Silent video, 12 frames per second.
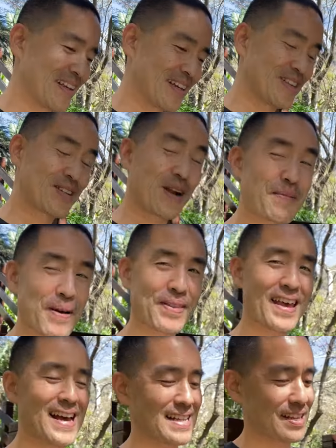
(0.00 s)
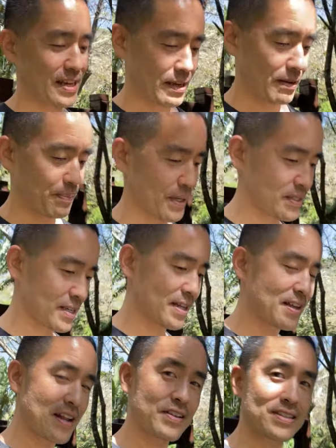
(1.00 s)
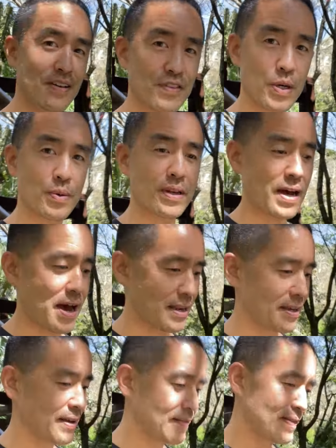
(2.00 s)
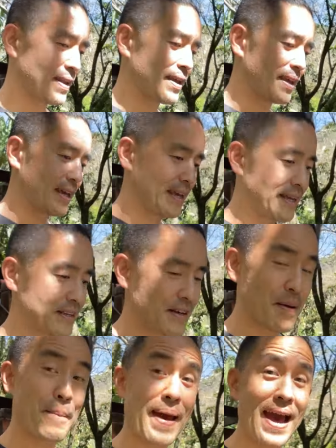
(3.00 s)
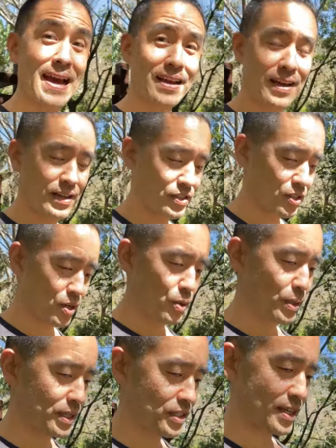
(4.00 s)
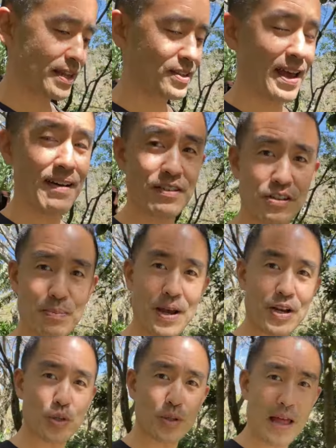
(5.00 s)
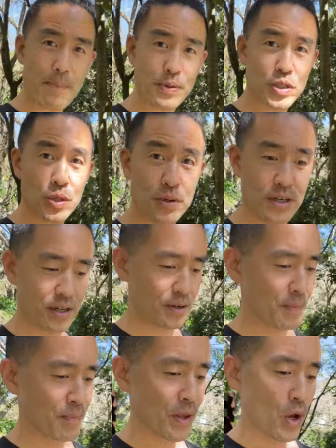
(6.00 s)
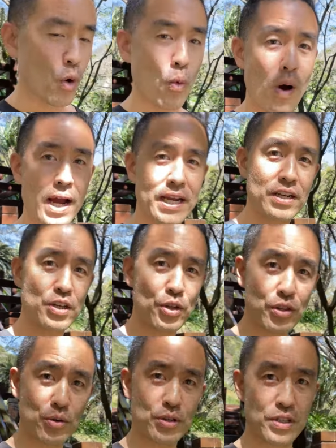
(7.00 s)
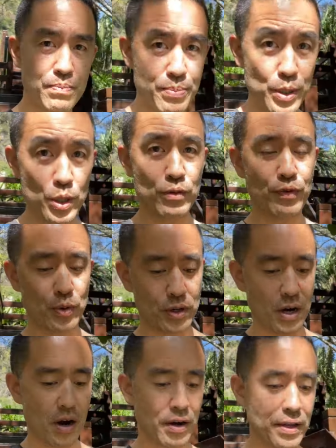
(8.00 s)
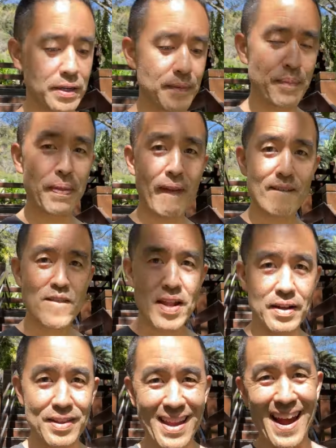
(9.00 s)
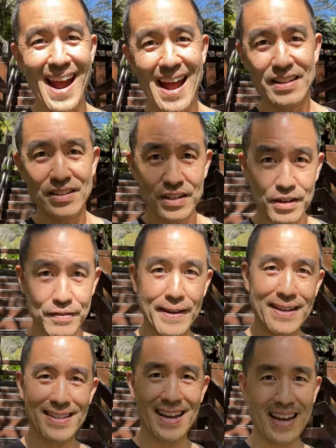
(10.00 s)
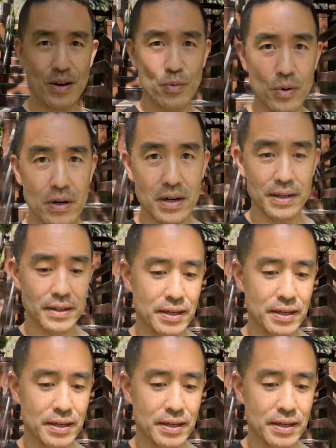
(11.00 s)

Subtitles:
Sorry about that, but a lot of stuff going on. And I'm back, so excited to have a special episode here walking you through this beautiful garden on the island of Taiwan,